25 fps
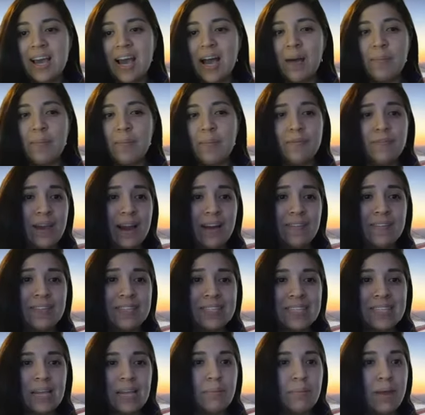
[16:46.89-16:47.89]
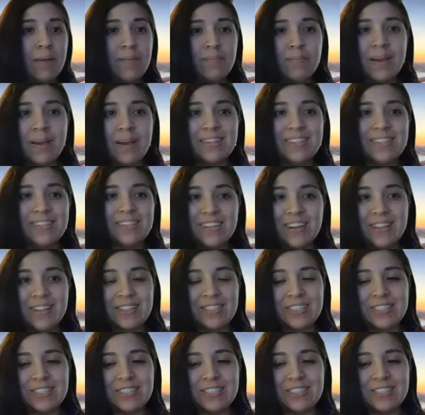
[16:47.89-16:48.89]
If you have the same name as another
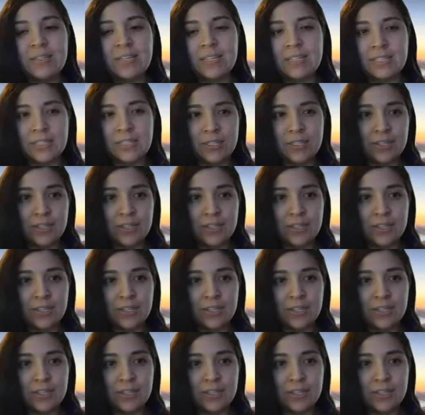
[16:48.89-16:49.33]
student,